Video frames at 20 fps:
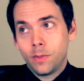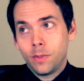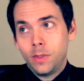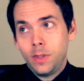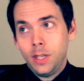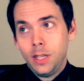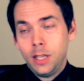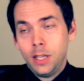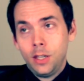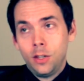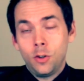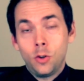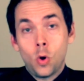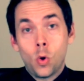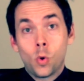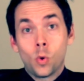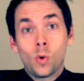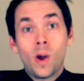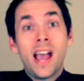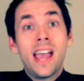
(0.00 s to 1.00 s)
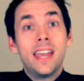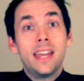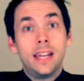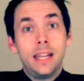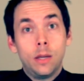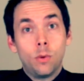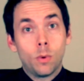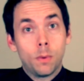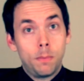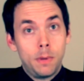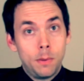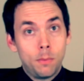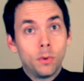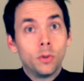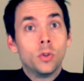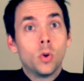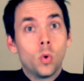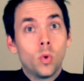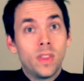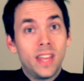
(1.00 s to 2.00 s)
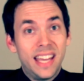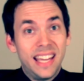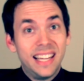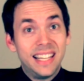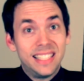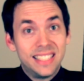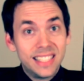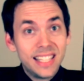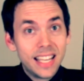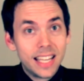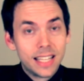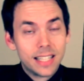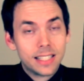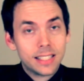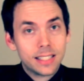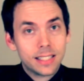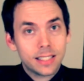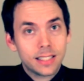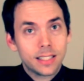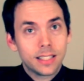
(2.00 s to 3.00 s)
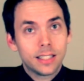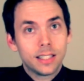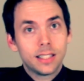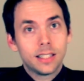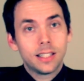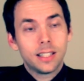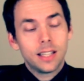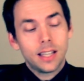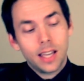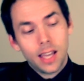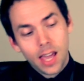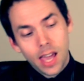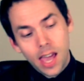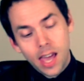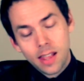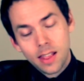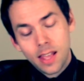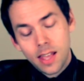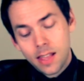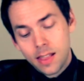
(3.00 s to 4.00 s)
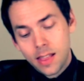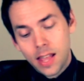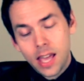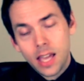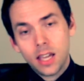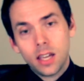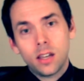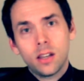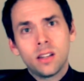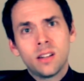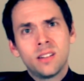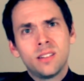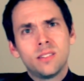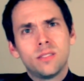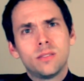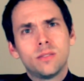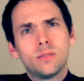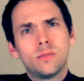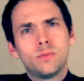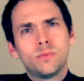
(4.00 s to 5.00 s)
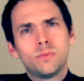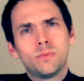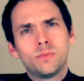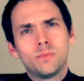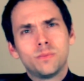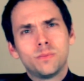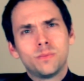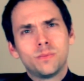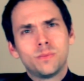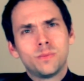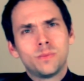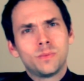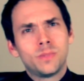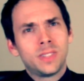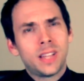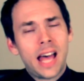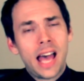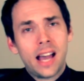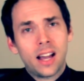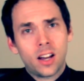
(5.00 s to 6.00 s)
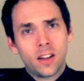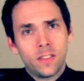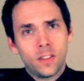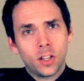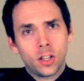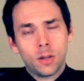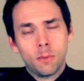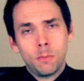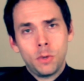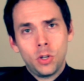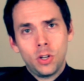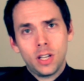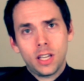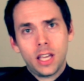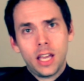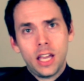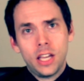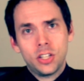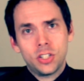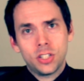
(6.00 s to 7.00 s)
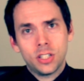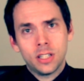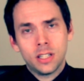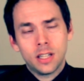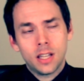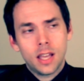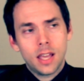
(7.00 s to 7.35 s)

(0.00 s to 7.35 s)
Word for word: the notoriety where people know they exist, and then they can lack on the communication.